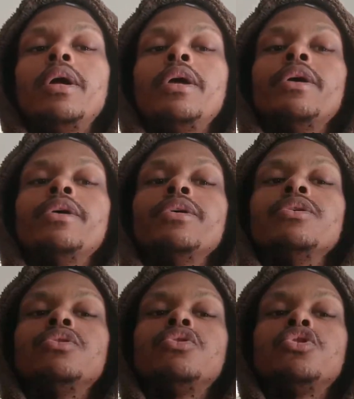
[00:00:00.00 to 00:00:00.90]

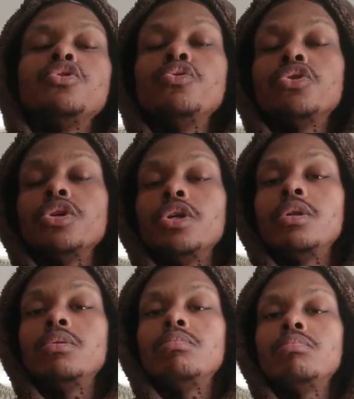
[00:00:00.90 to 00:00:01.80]
is
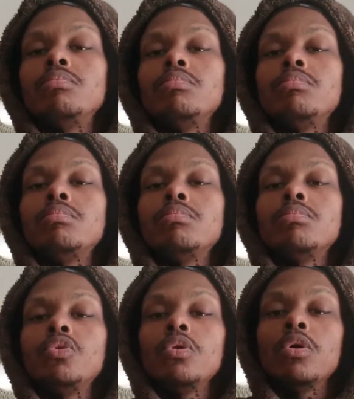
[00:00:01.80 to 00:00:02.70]
choosing,
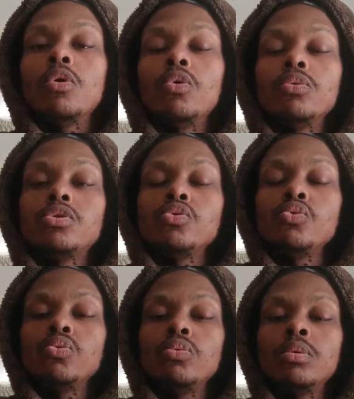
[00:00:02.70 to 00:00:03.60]
you know,
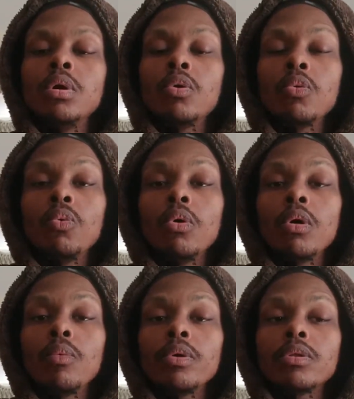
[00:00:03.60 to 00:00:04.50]
to go to
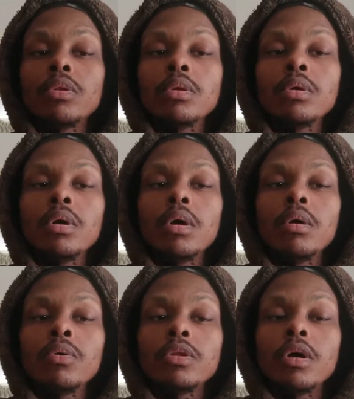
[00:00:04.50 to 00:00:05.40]
war with the
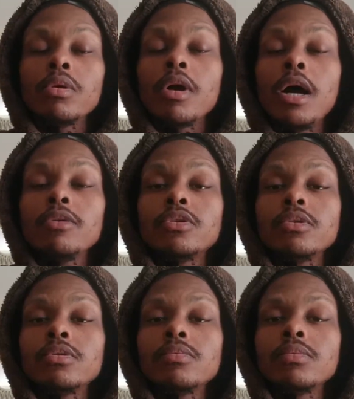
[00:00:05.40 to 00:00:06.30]
with the other
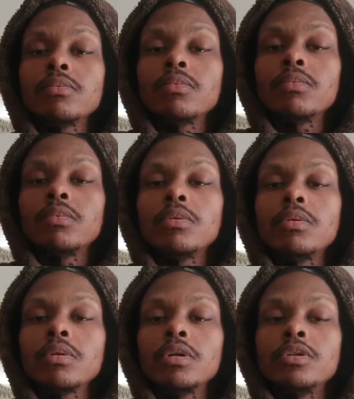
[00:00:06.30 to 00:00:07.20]
houses
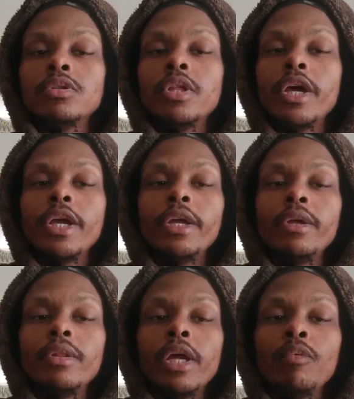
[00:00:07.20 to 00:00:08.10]
because
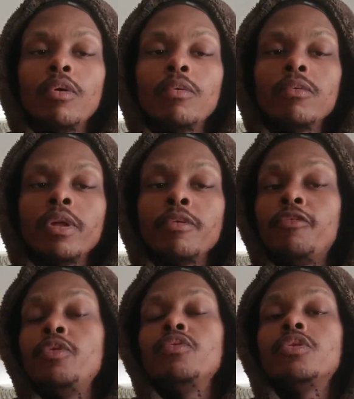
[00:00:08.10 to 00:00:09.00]
they they won't they
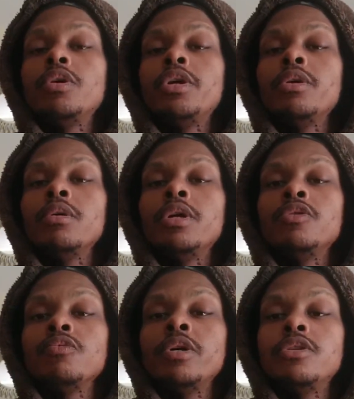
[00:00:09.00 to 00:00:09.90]
refuse to hear
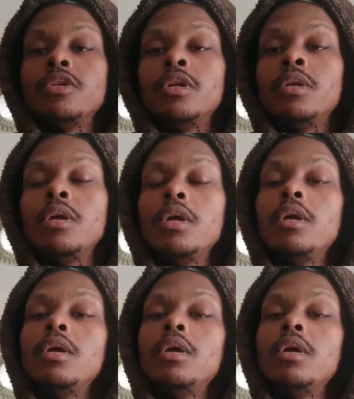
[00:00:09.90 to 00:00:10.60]
his reasoning